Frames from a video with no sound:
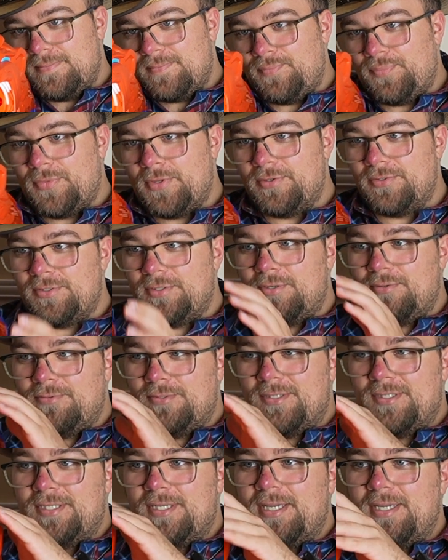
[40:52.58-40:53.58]
there's no
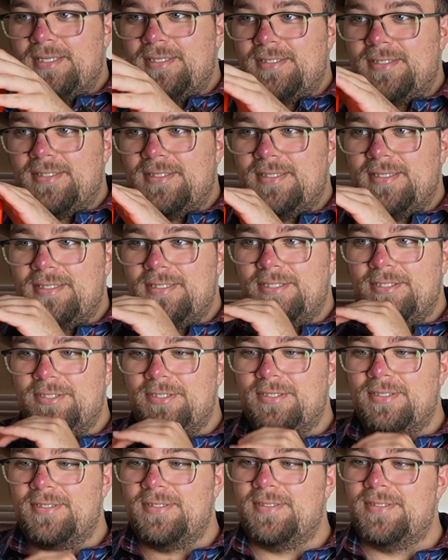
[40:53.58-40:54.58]
sights, it's
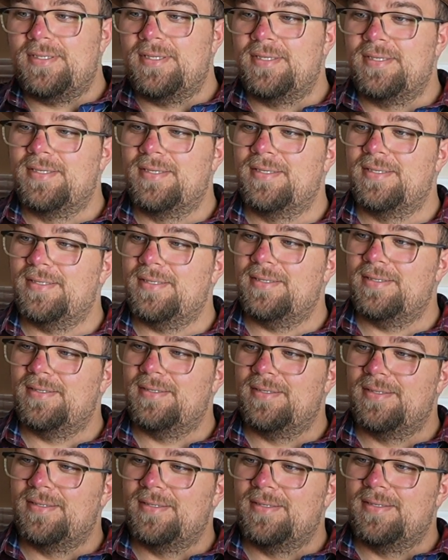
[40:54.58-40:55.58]
just
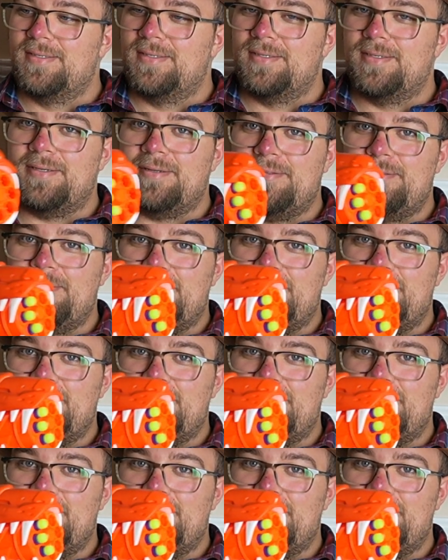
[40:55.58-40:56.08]
a